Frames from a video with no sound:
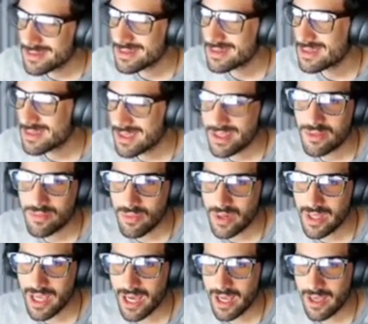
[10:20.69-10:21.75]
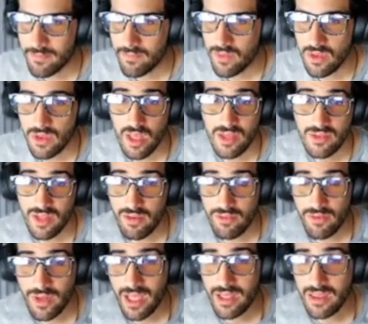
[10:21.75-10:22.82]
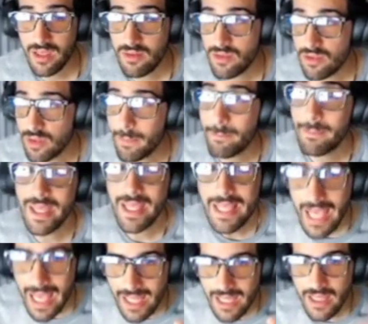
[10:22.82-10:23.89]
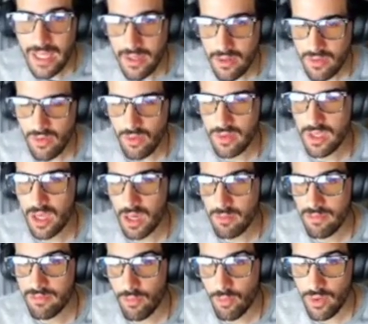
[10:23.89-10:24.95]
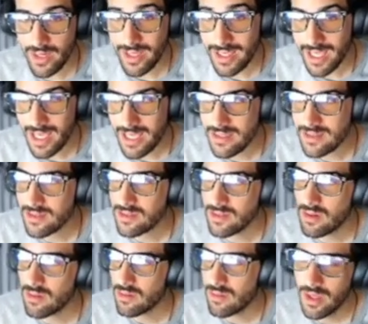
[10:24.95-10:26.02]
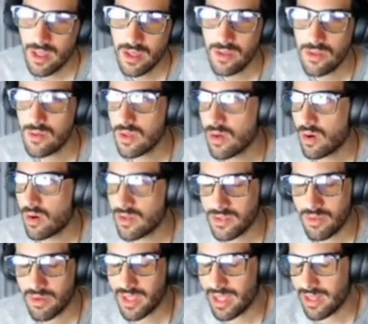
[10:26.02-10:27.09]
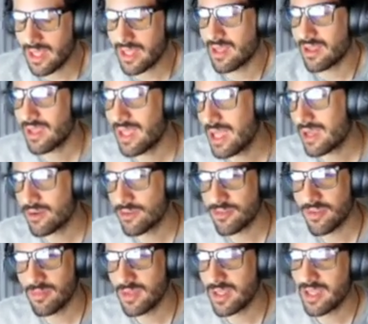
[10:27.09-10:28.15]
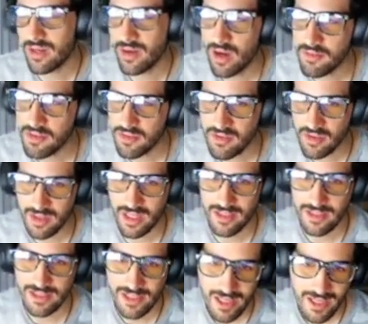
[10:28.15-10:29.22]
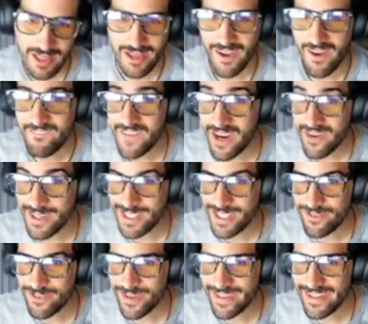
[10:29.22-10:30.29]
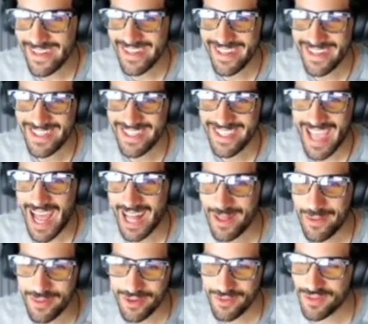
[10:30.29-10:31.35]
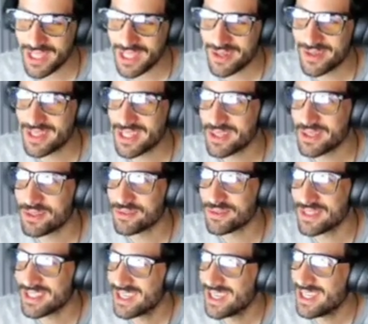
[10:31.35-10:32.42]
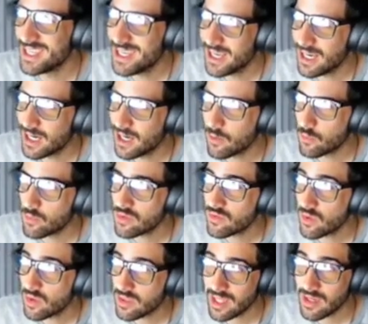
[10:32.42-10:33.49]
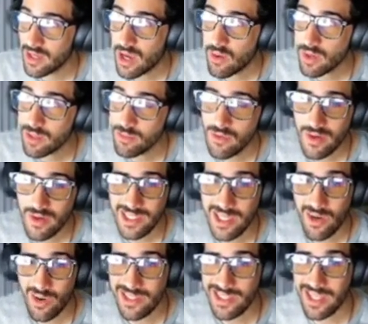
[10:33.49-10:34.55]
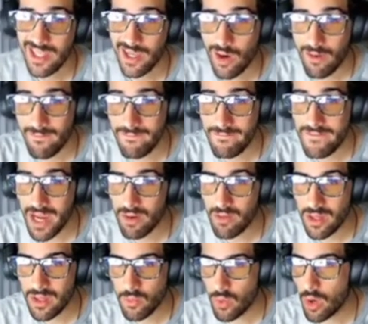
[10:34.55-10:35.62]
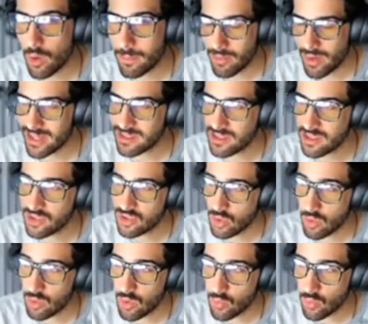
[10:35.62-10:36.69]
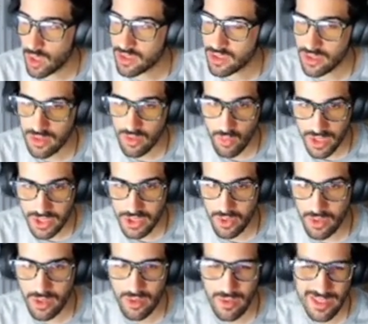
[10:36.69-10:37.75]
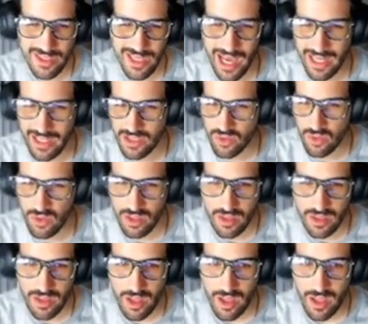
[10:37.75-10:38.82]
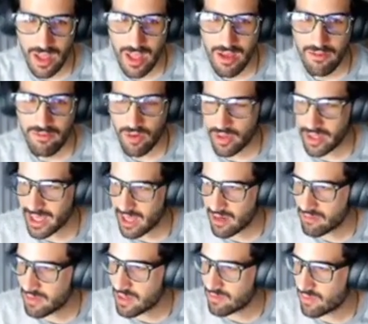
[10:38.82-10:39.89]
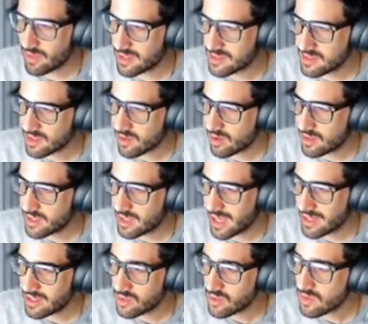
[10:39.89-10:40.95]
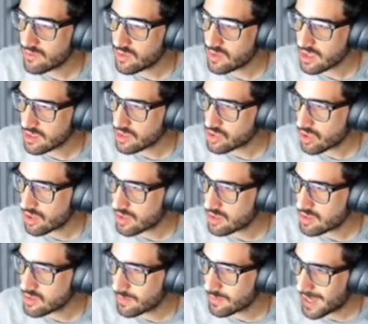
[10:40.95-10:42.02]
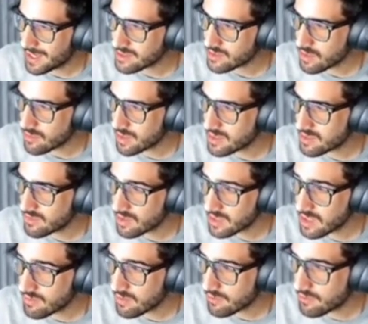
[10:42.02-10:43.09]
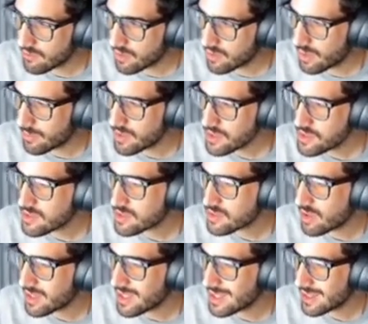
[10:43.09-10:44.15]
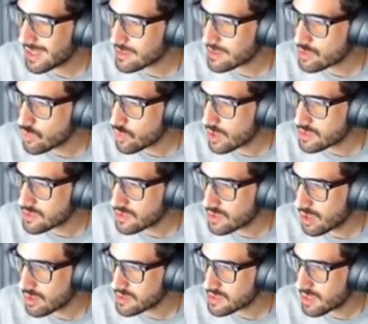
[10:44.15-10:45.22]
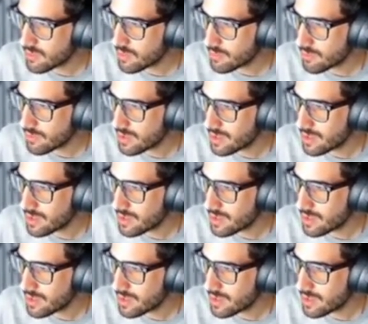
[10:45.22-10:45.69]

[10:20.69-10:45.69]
is pretty high. Let's not forget that the big head leaders only come 4 in a case, so you can also get like a king or something, and obviously that's a very different caliber of leader than Luffy. Now we're gonna move on to cards that I think are very well priced. The Rush Zoro is kind of sort of falling out of favor, right? This is a card that, and if you look at the chart here, this is the past 3 months. If you look even further, I'm pretty sure this card hit like $200 at one point.